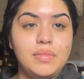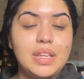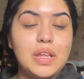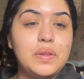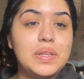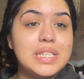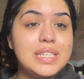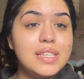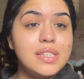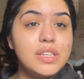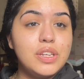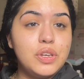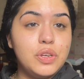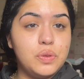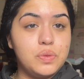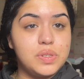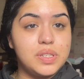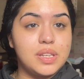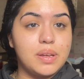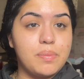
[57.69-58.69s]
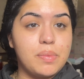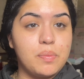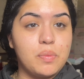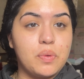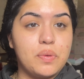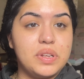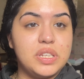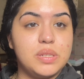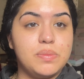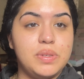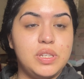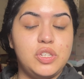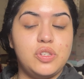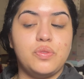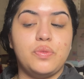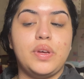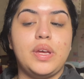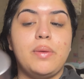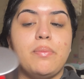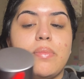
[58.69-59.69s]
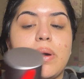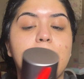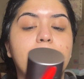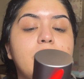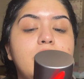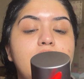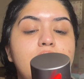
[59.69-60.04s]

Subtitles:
Now this is a new step I'm going to be doing, but I'm going